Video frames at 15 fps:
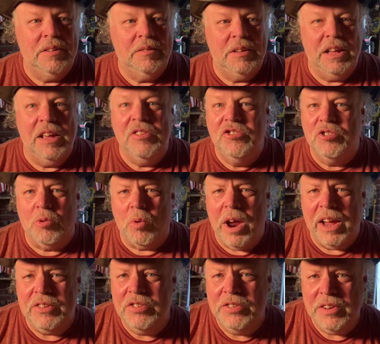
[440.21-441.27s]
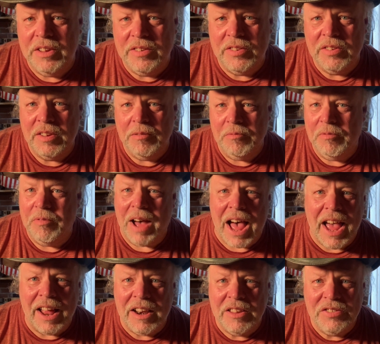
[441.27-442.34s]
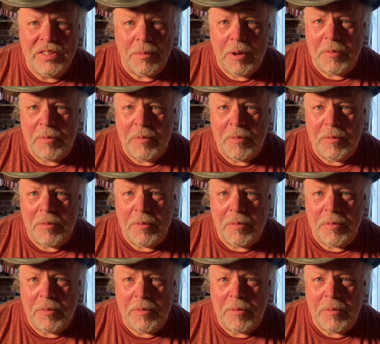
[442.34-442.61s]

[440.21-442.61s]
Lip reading: insurrectionists, some